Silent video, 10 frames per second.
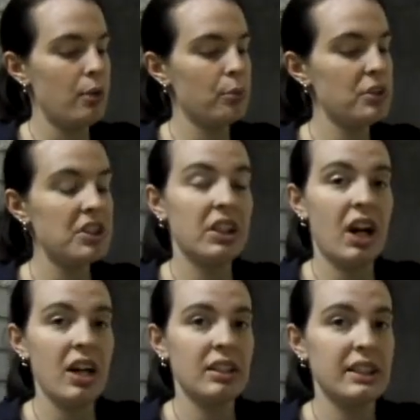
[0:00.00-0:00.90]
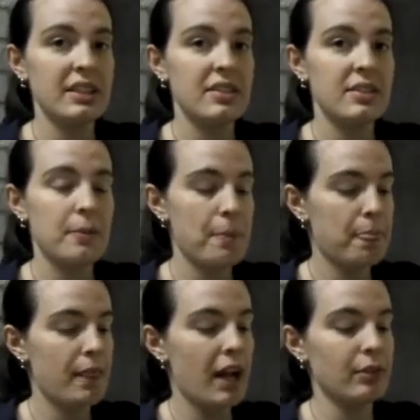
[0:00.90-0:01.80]
With the gauntlets,
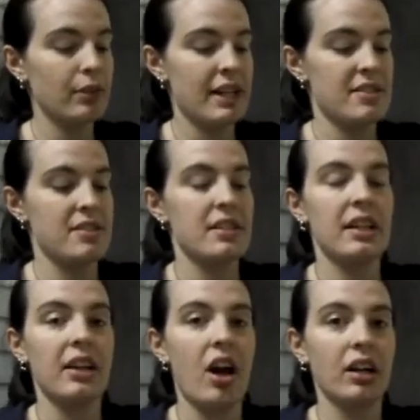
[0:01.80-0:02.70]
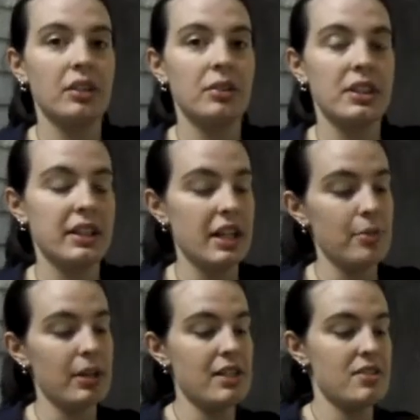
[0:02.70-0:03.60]
I raised it and hot glued it there,
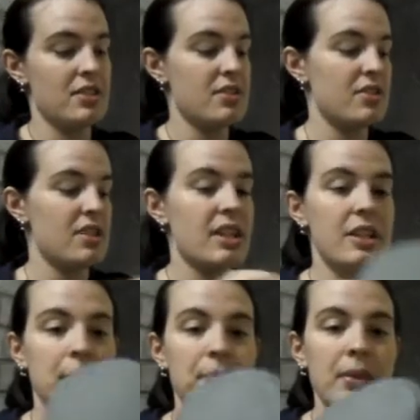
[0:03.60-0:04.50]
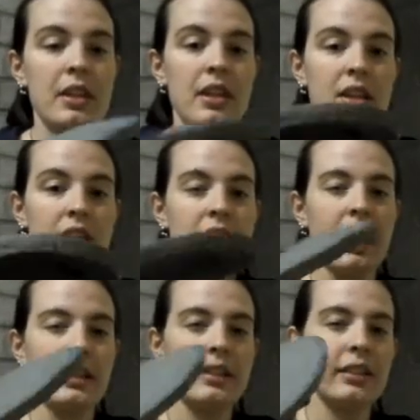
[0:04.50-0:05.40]
but as you can see,
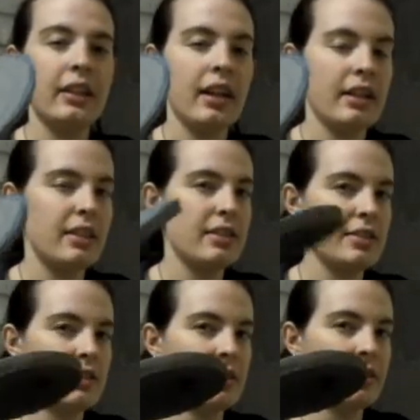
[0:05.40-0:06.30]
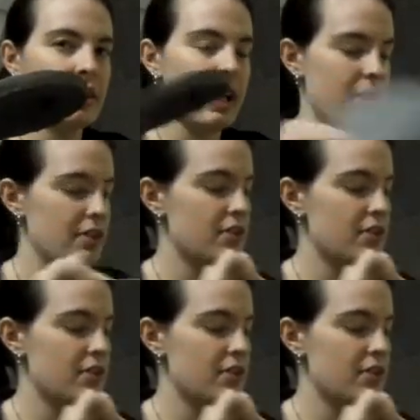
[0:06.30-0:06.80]
I didn't cut it to do that.